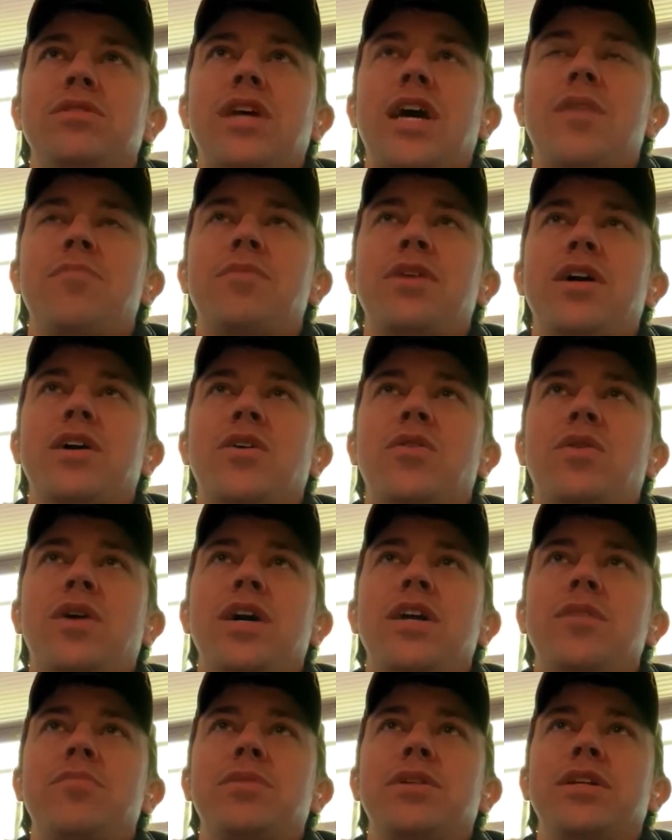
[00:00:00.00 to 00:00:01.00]
I'm not
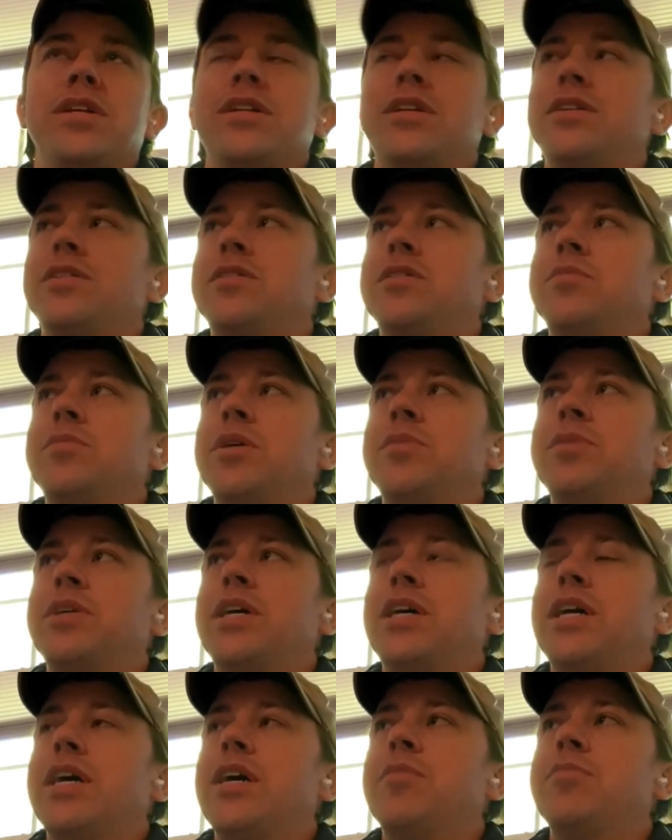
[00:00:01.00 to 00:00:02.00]
quite a millennial, or maybe
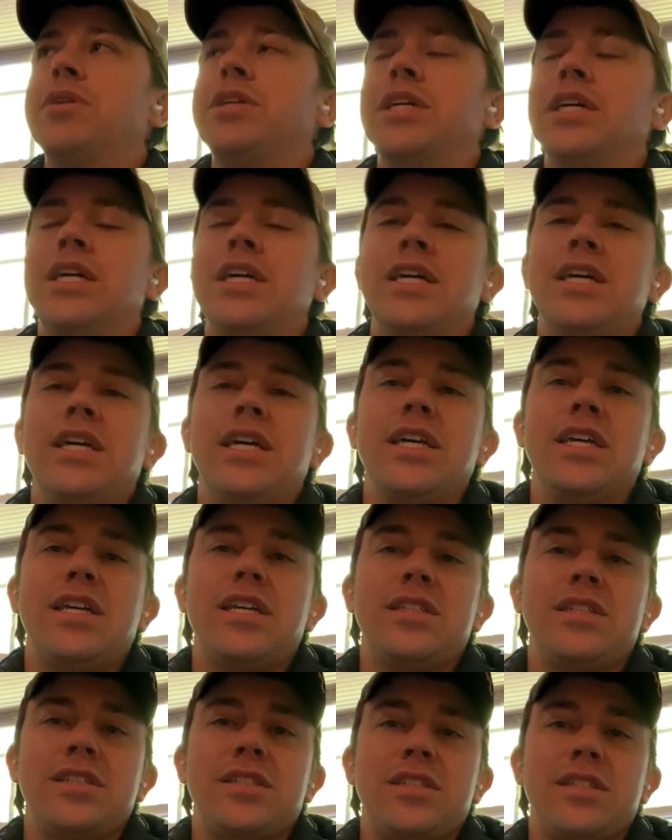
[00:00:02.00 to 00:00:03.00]
I am, but it
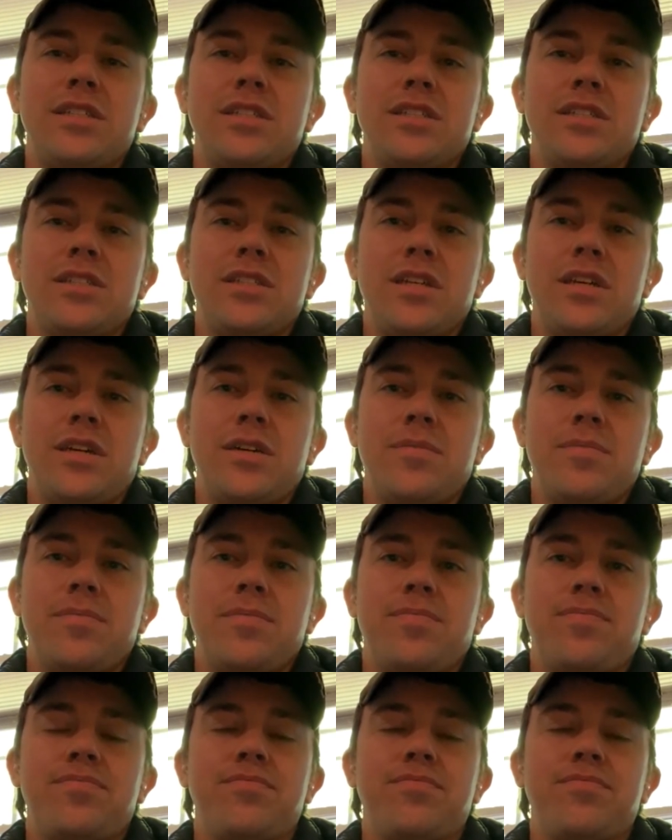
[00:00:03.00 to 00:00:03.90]
gets to this um,